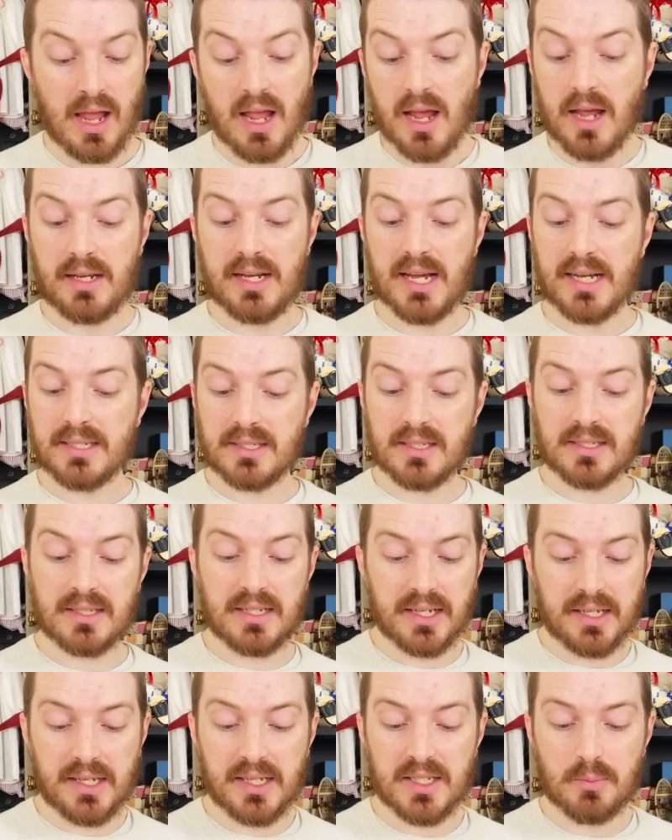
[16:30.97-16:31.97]
And next is
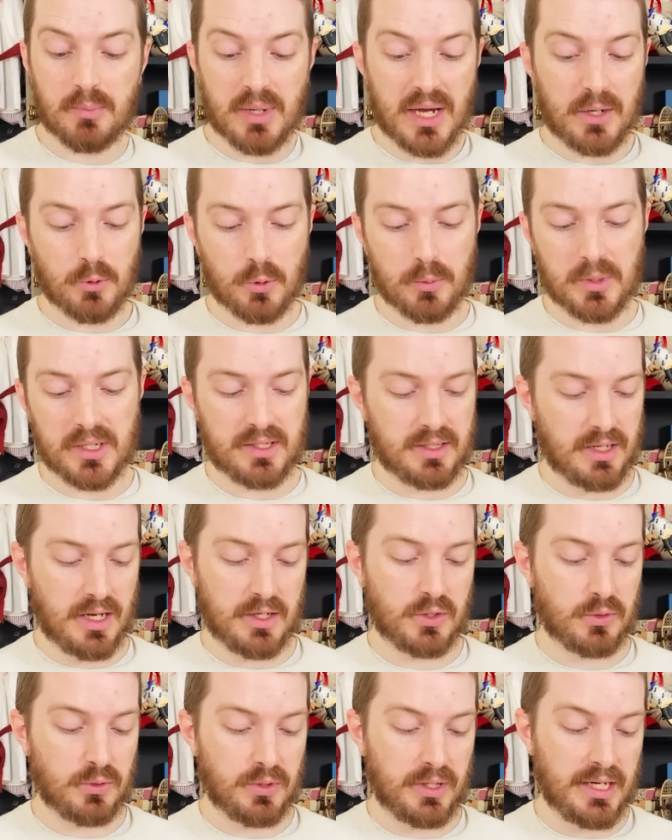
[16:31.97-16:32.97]
Nicki's bedroom
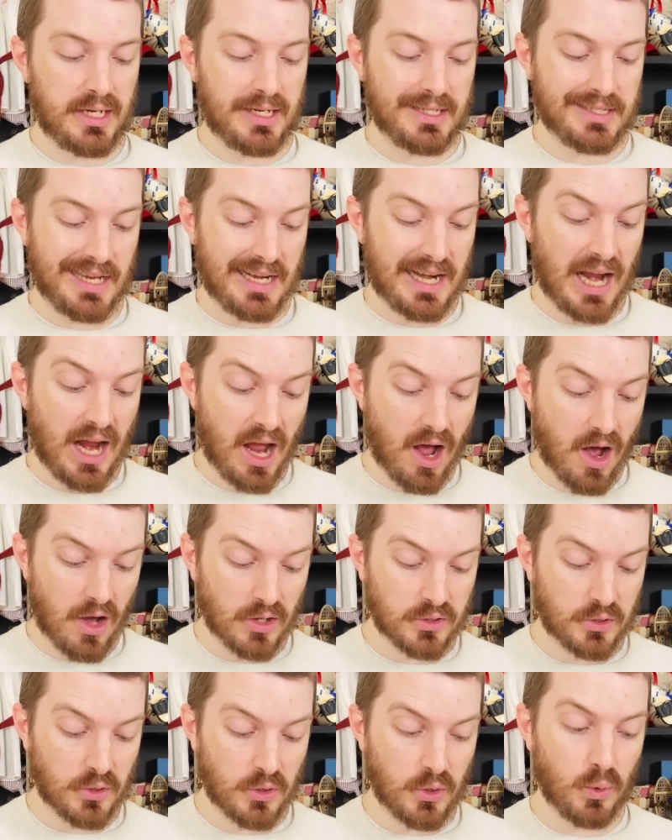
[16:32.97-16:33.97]
accessories. And I
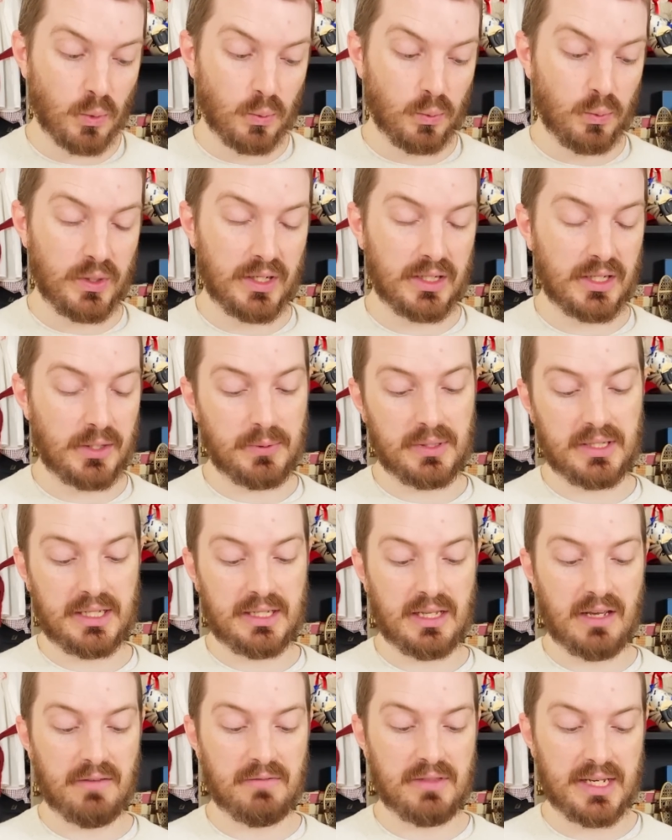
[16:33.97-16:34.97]
also really, really
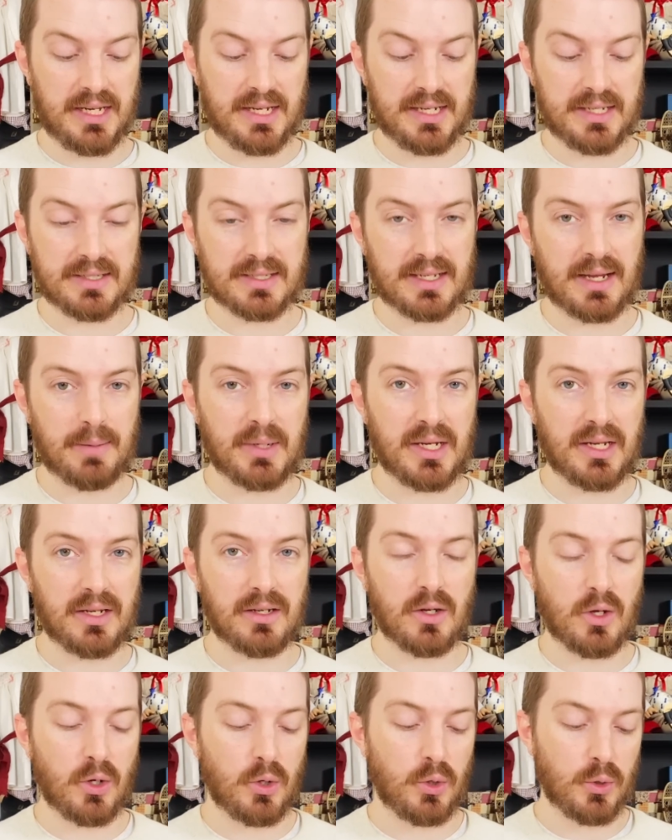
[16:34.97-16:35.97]
love these. I mean,
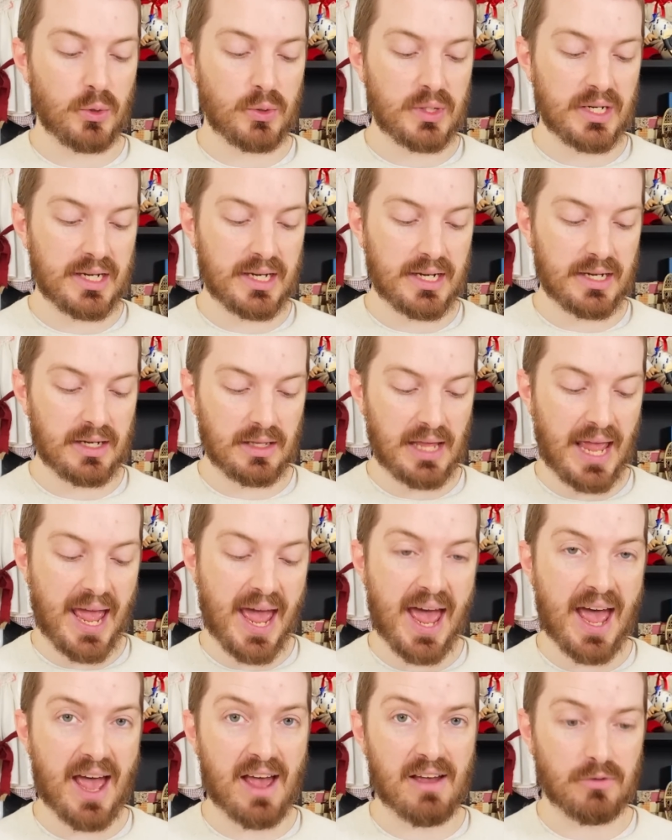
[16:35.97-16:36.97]
who didn't
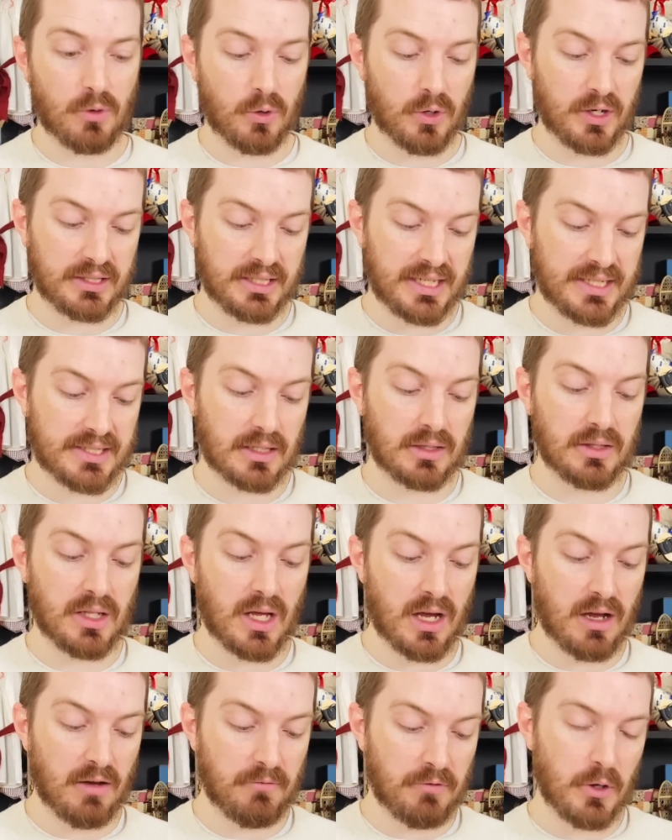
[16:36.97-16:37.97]
have or at least
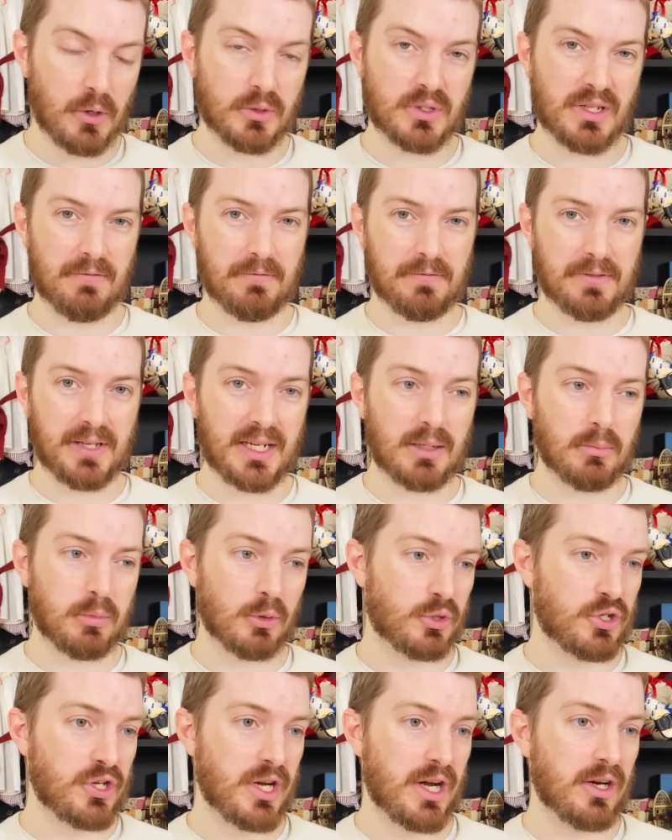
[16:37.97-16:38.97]
love those inflatable
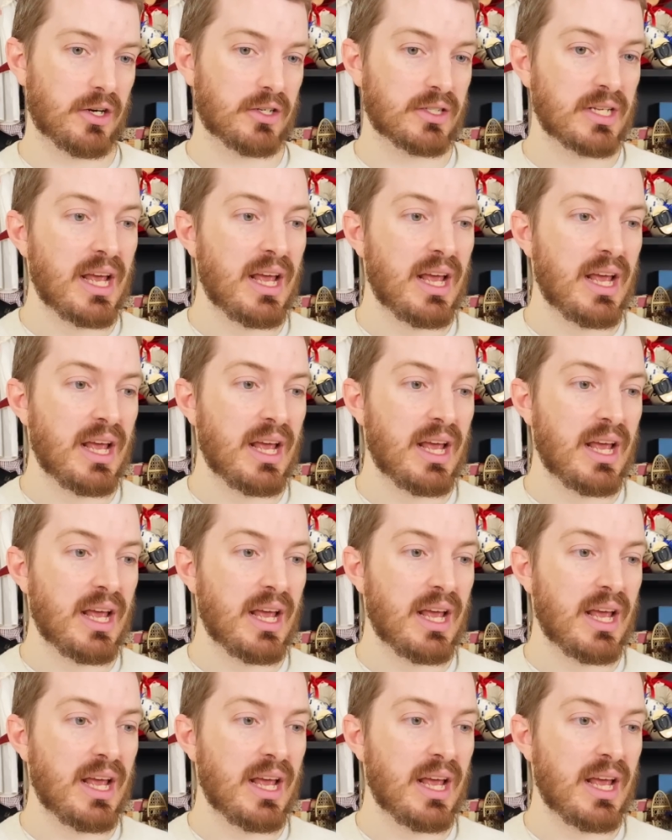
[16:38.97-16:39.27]
chairs?